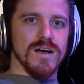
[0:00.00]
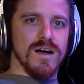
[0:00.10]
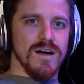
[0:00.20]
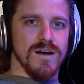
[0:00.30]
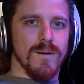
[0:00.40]

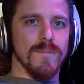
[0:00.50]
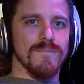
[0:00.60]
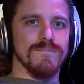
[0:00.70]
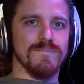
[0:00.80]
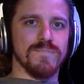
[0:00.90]

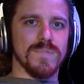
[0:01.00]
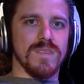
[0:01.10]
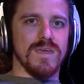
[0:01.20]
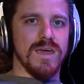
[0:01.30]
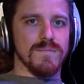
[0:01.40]
And
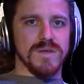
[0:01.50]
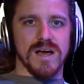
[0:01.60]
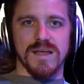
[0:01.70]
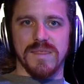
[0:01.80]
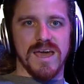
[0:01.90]

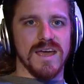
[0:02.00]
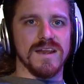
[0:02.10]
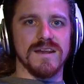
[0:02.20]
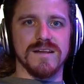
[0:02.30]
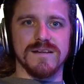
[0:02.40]
beyond that,
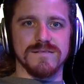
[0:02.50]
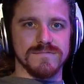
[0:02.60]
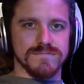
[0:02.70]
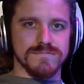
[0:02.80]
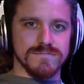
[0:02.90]

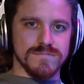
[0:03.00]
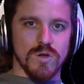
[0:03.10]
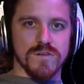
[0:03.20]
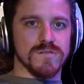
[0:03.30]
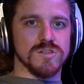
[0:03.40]

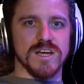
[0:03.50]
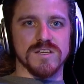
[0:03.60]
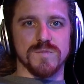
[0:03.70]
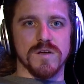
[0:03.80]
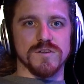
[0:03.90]
also check
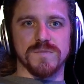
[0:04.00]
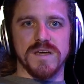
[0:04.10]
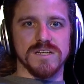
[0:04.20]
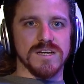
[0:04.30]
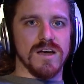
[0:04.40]
his brother's
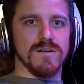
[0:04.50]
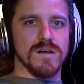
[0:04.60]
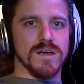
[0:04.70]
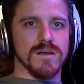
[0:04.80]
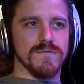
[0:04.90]
page out,
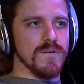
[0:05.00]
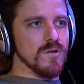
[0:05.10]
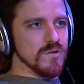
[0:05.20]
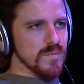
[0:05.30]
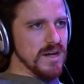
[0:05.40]

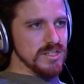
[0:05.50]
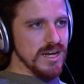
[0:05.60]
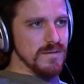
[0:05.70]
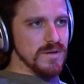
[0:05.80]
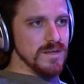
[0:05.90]
Photos by
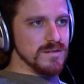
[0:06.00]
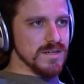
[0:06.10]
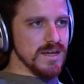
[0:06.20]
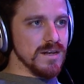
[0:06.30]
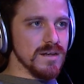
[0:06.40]
JB, you said?